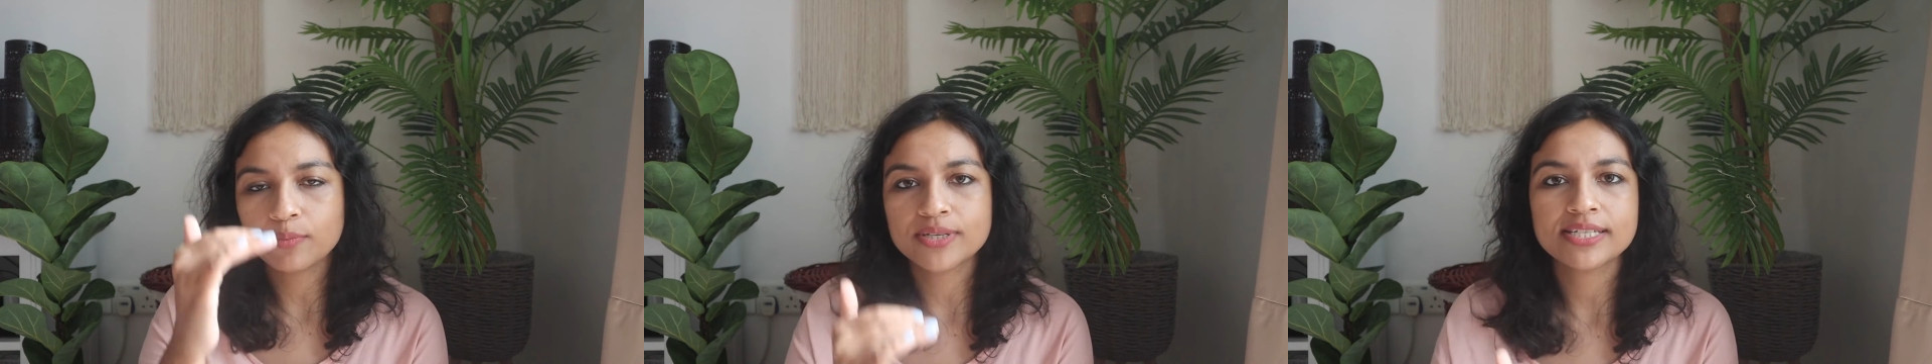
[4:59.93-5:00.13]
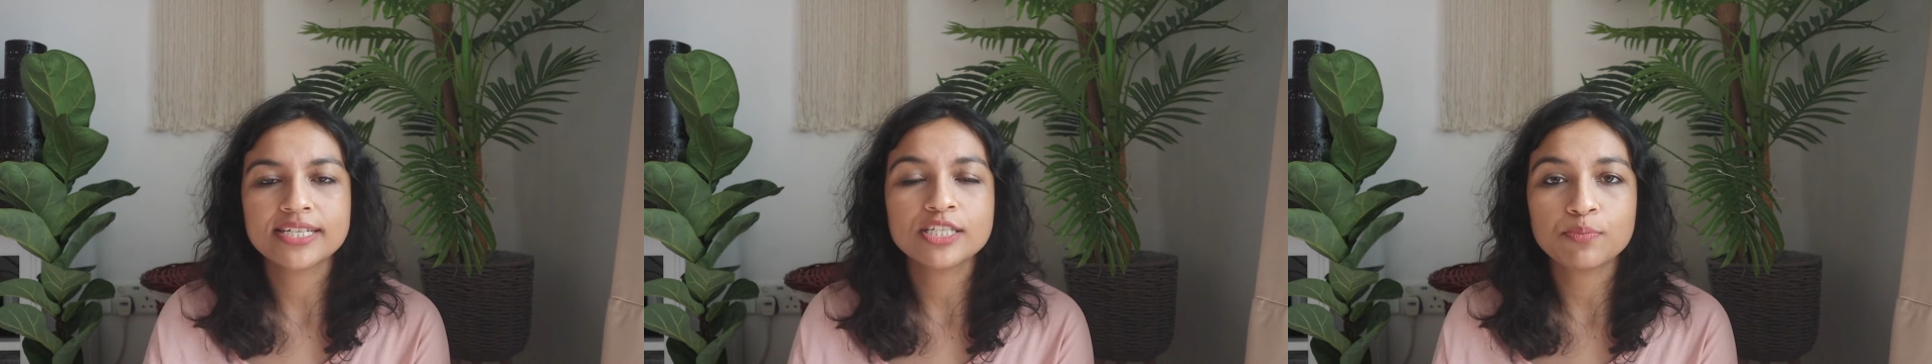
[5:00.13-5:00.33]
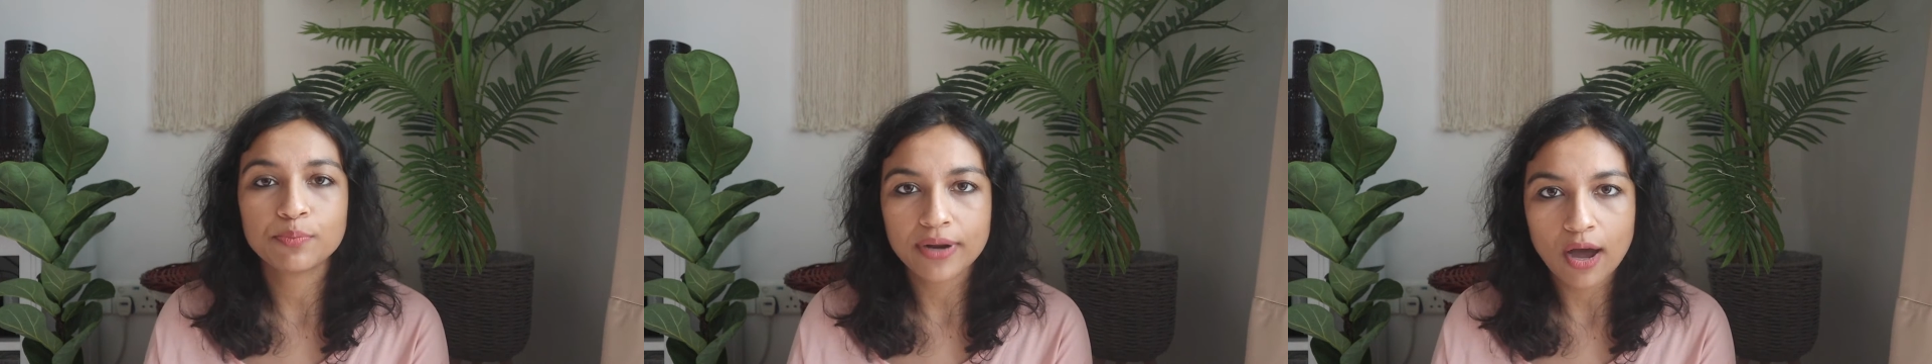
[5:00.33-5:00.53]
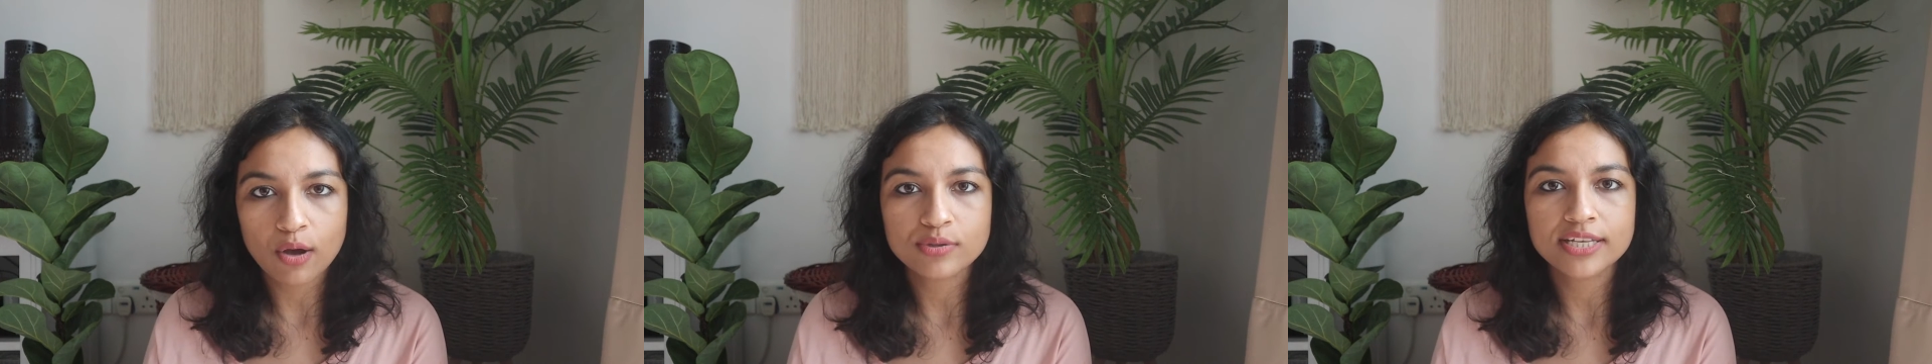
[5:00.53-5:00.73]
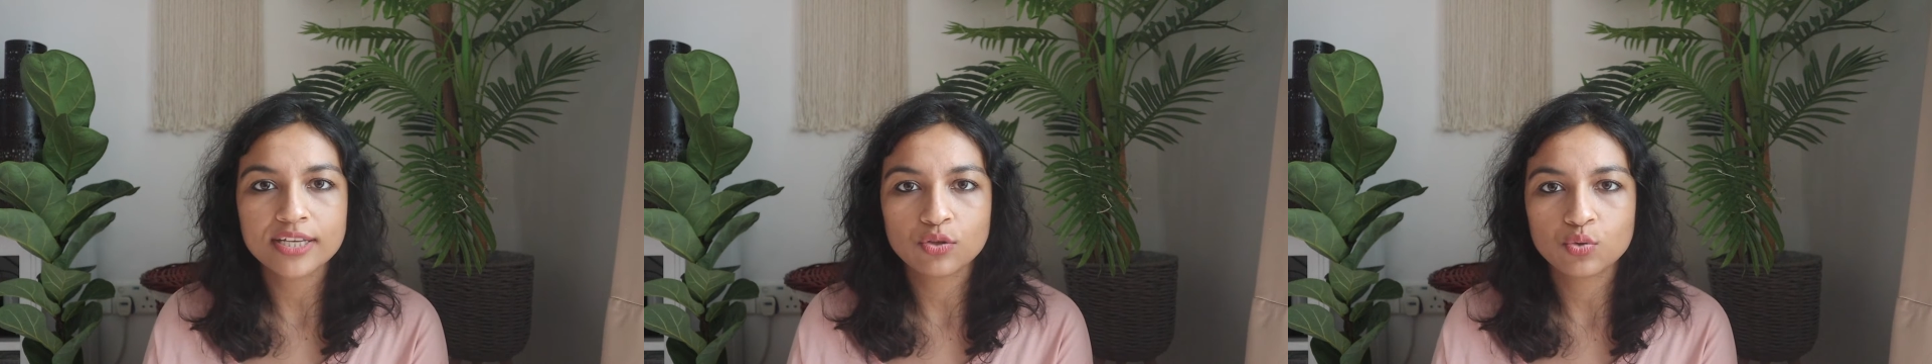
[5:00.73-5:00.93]
person is
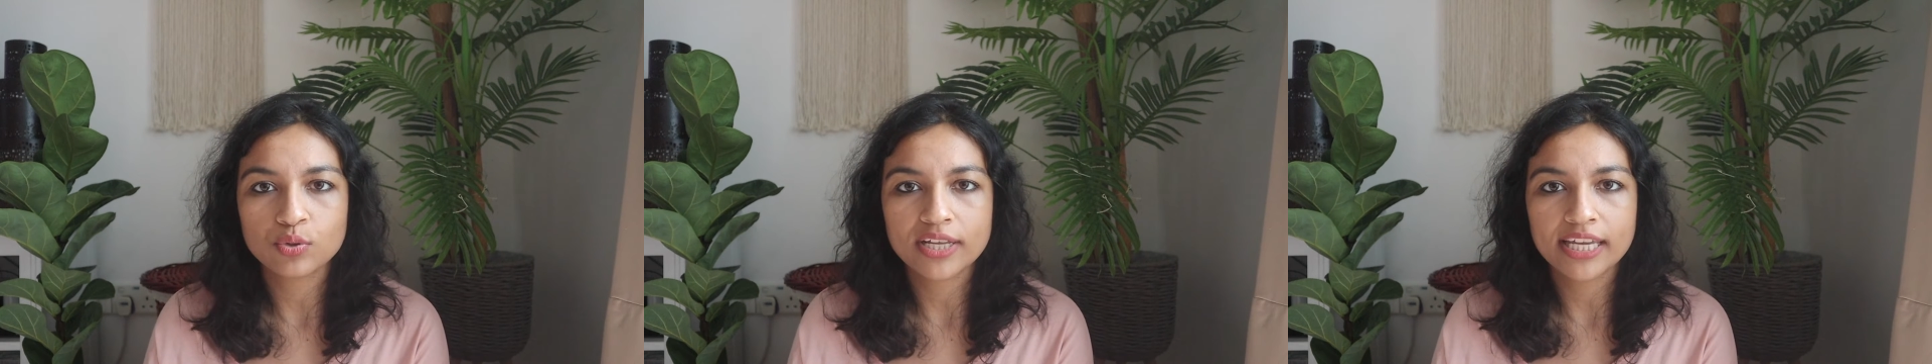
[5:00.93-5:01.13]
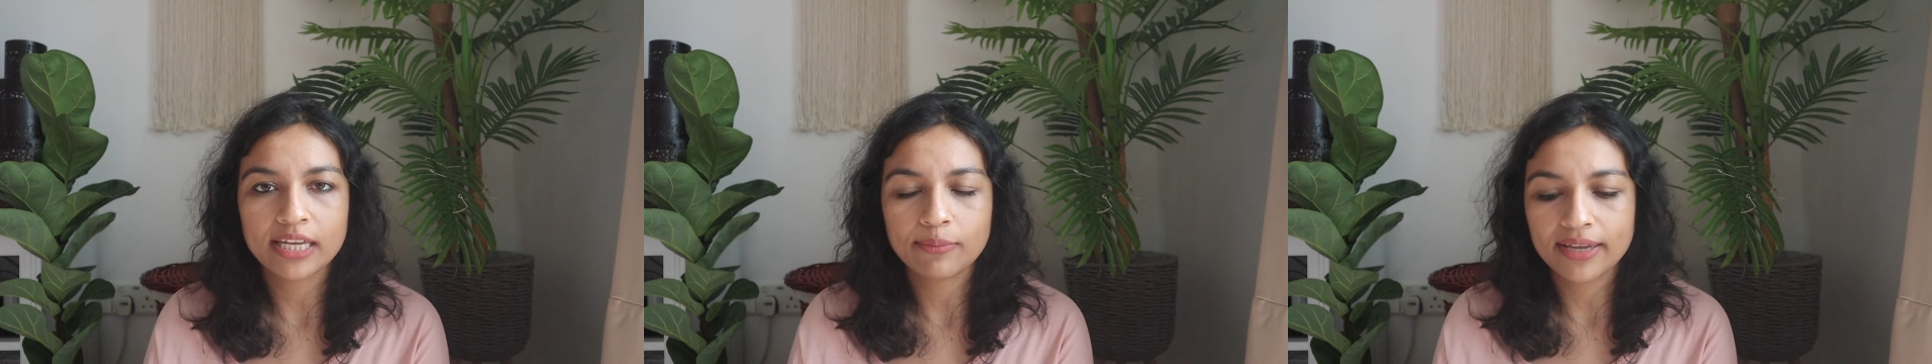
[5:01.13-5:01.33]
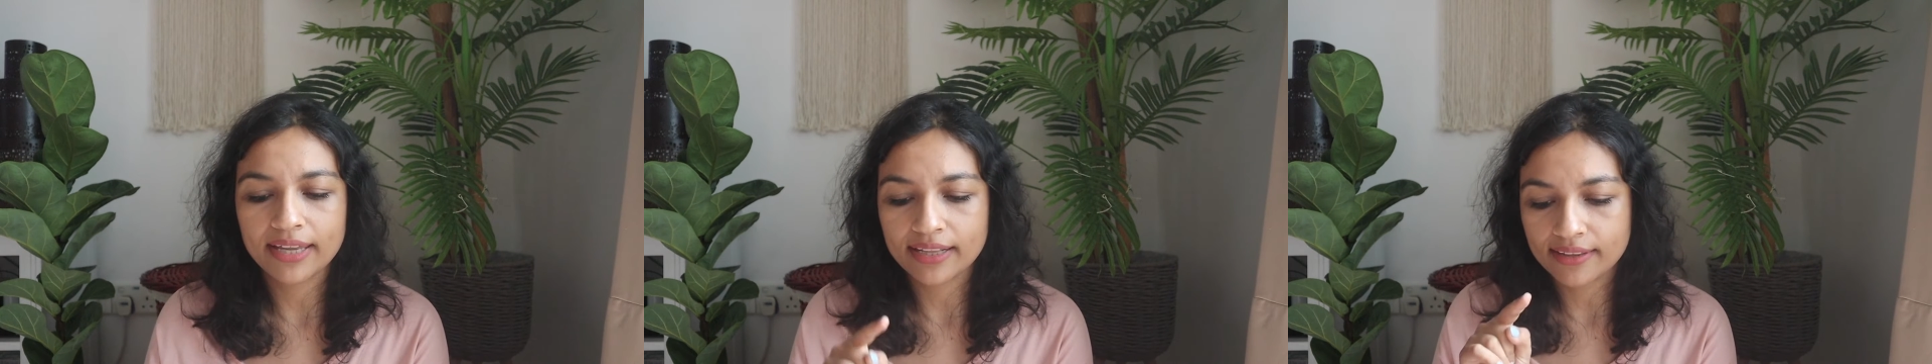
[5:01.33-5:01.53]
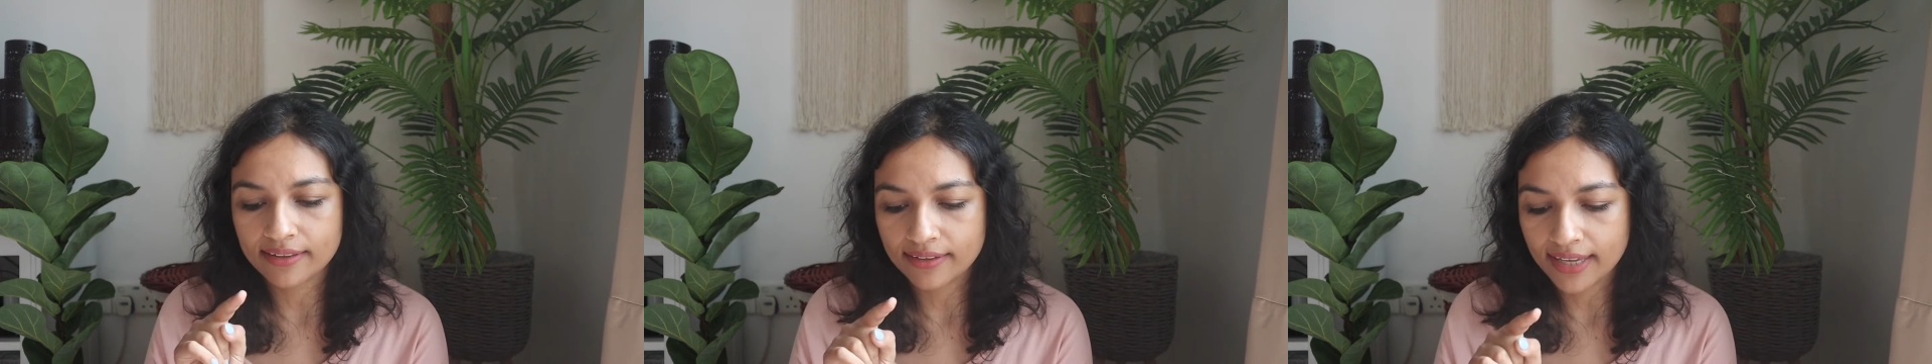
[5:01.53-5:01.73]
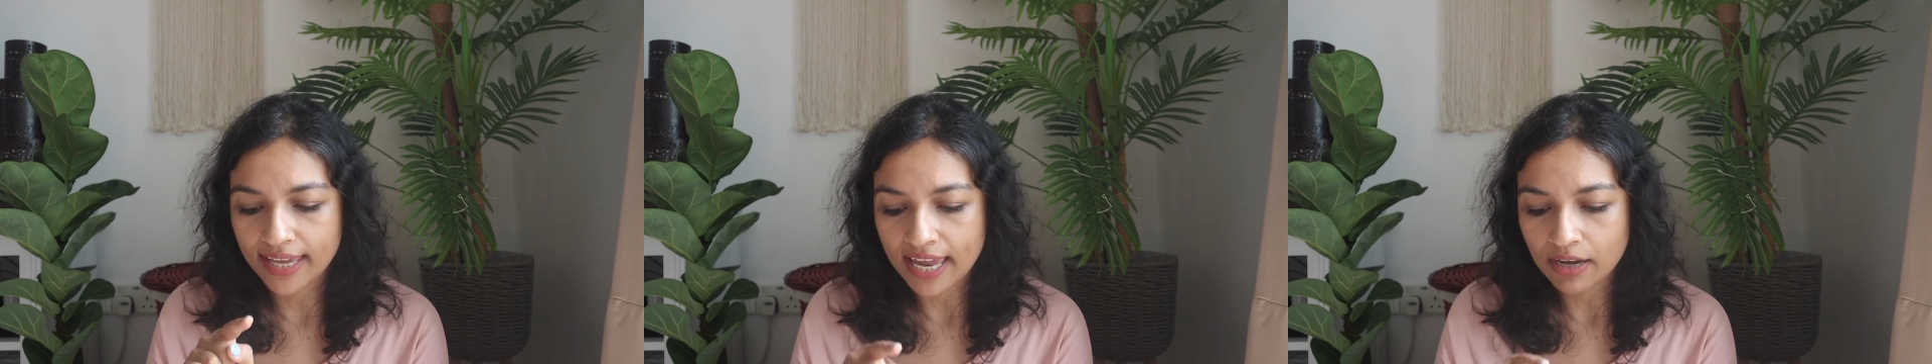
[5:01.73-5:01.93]
browsing through the email, it